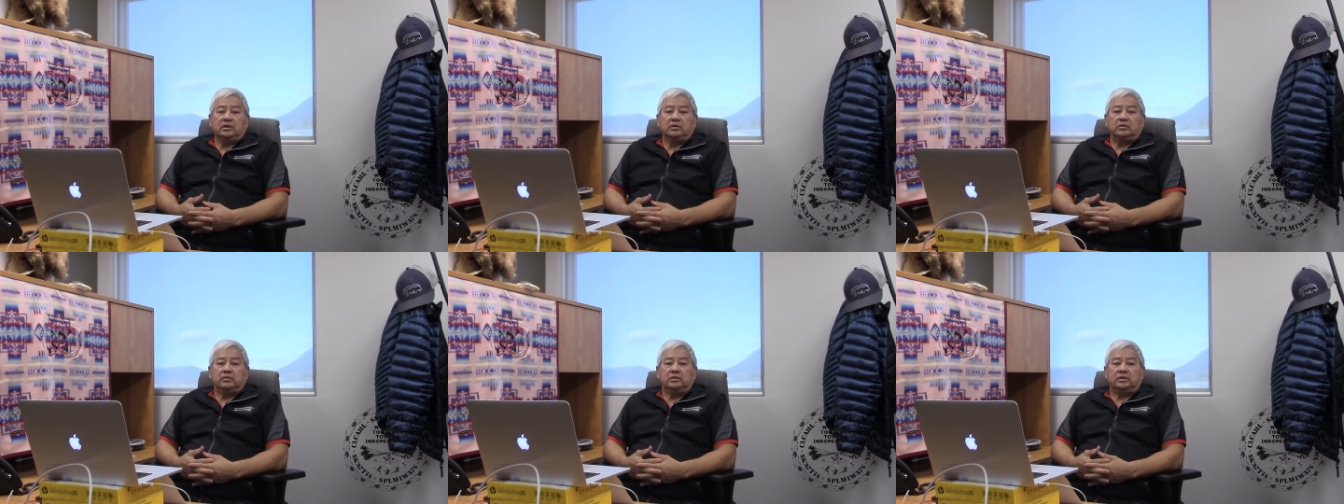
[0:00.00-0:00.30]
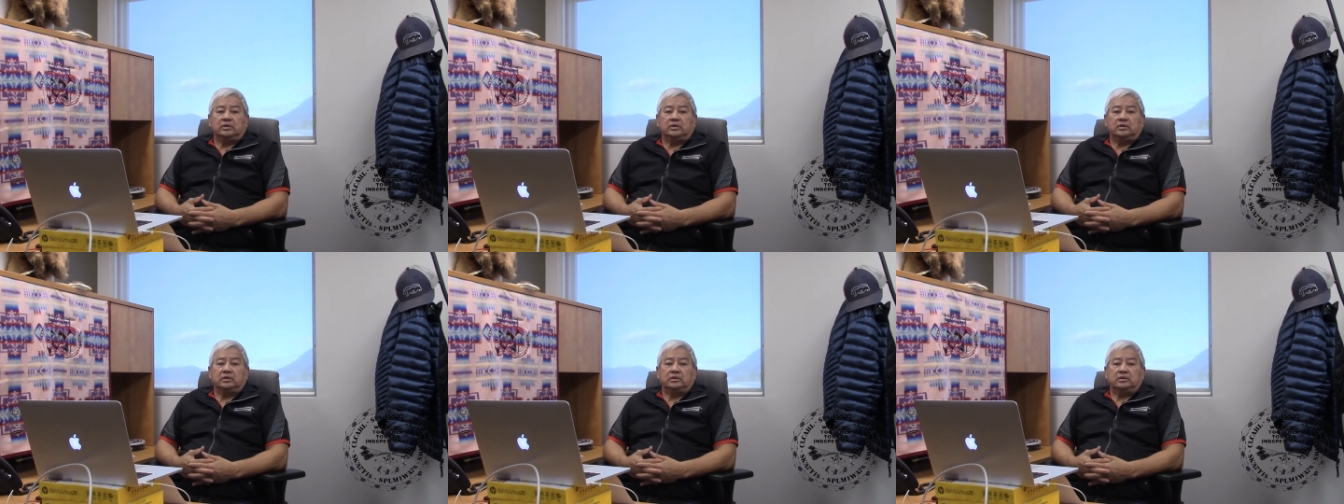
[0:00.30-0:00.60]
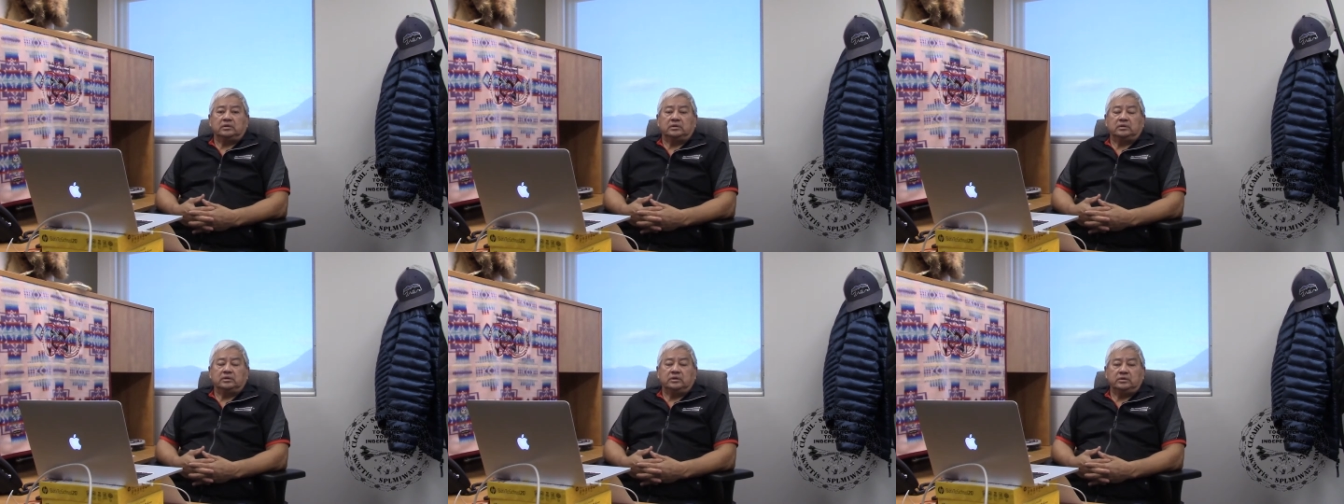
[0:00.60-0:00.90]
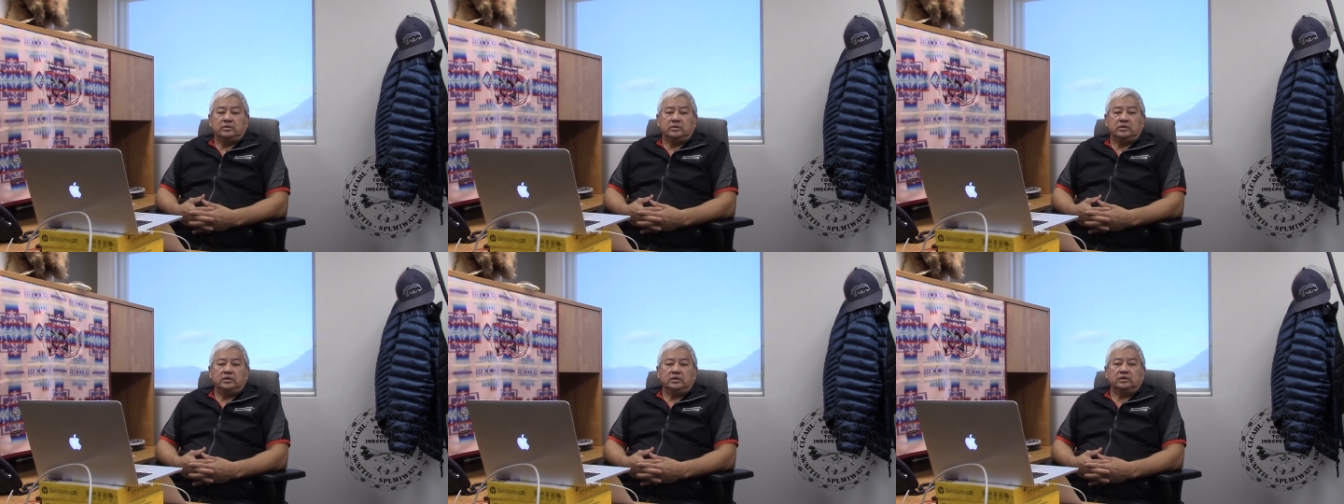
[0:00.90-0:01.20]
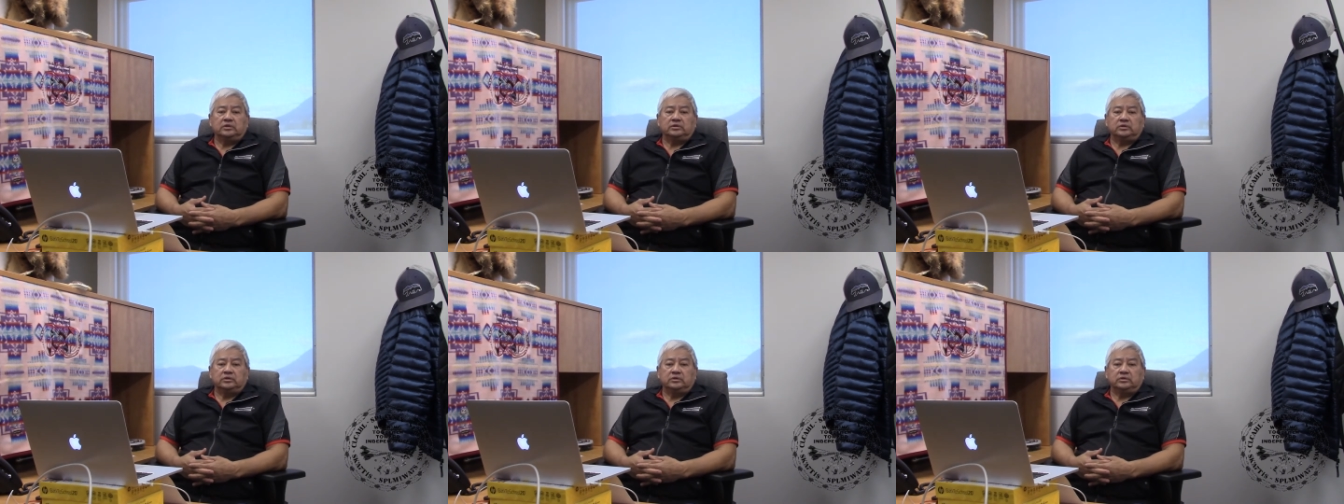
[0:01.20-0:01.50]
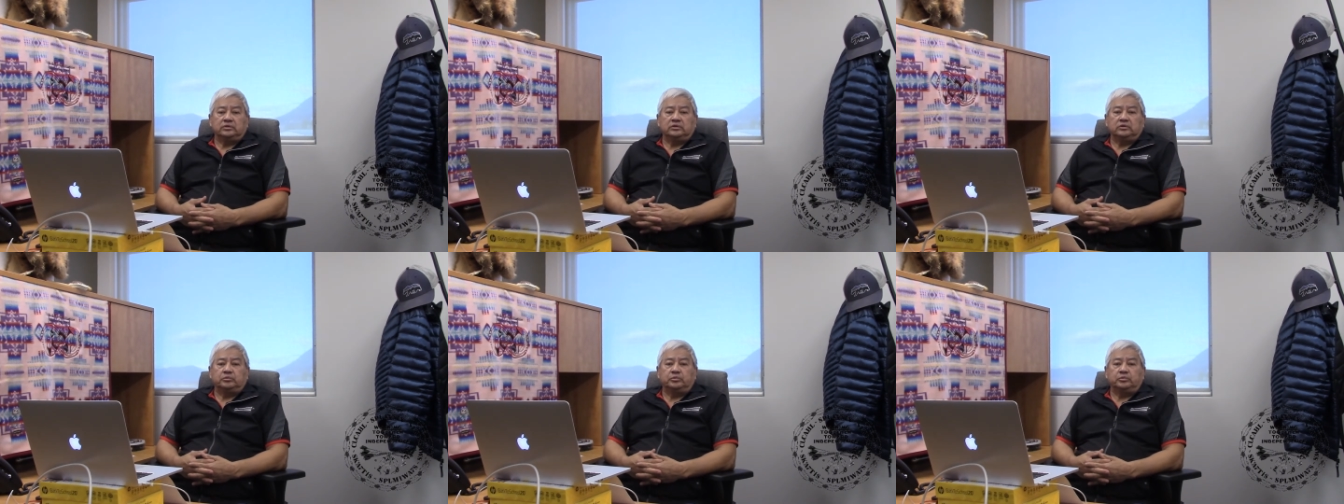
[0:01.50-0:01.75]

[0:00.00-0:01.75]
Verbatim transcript: what you, you needed to do to